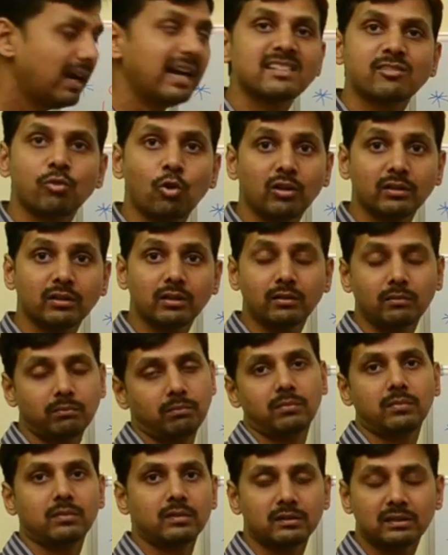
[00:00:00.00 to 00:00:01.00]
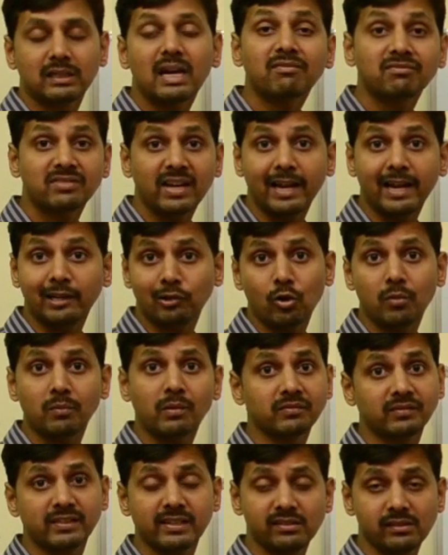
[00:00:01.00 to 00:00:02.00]
let's draw the rough
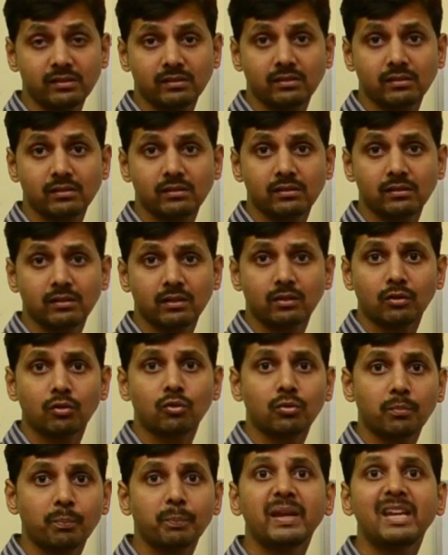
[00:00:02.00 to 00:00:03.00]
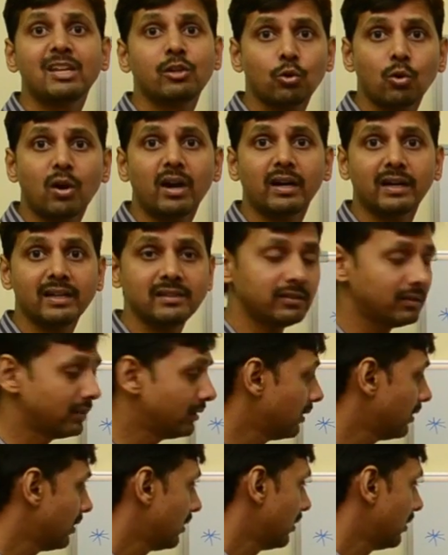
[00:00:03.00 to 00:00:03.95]
diagram of this PQRS.